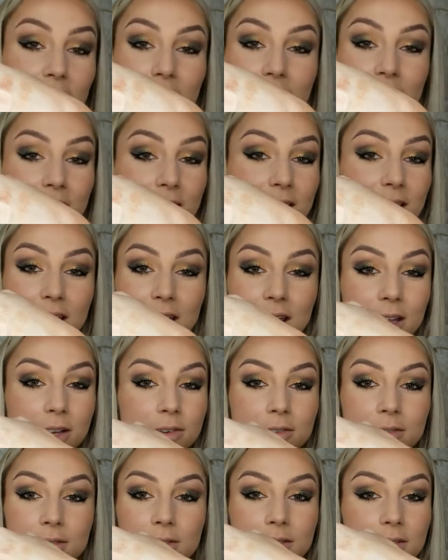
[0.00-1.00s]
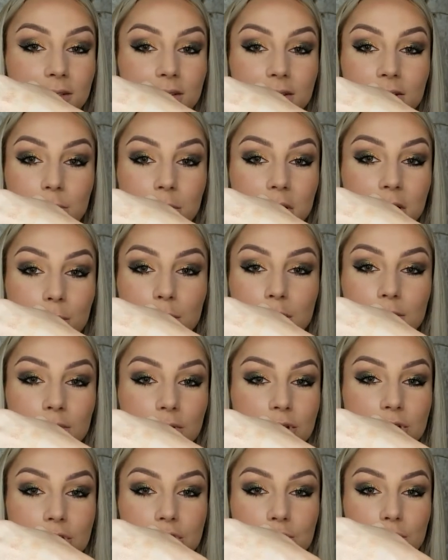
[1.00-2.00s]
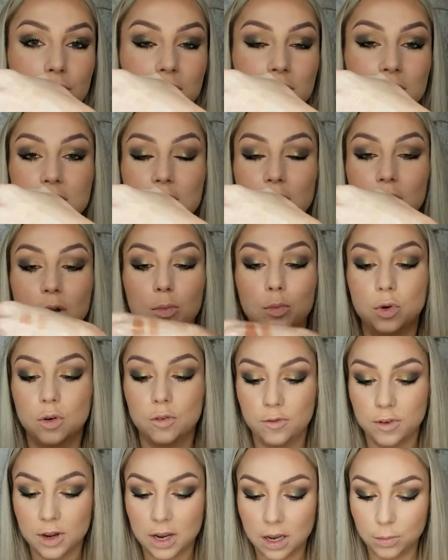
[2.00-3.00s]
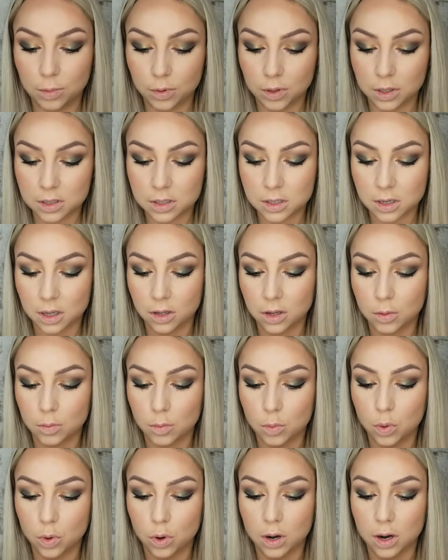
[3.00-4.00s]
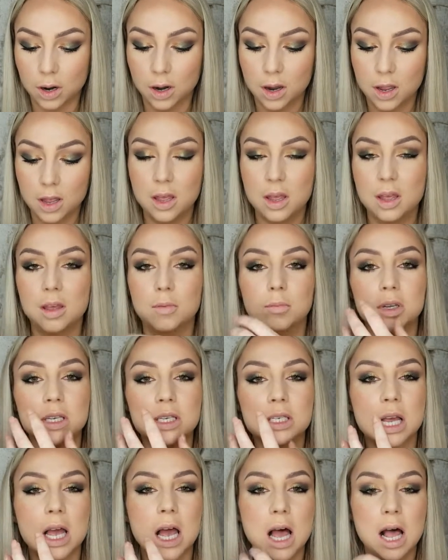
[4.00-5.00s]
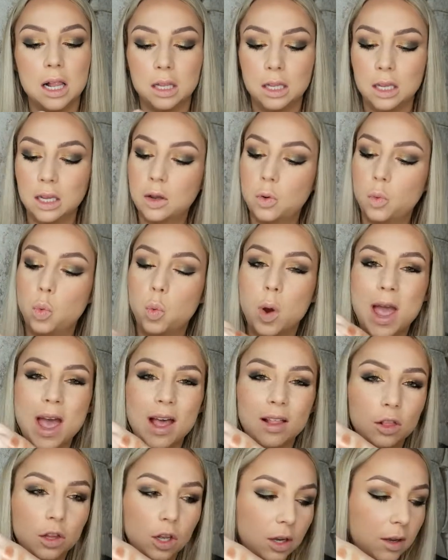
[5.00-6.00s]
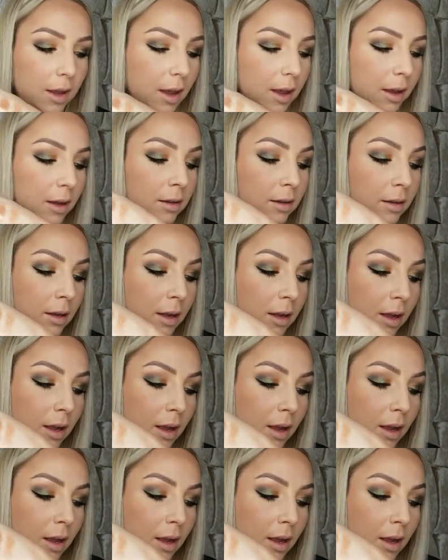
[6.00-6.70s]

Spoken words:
And again, the Makeup Revolution one is a lot more vibrant, a lot more metallic, wet looking.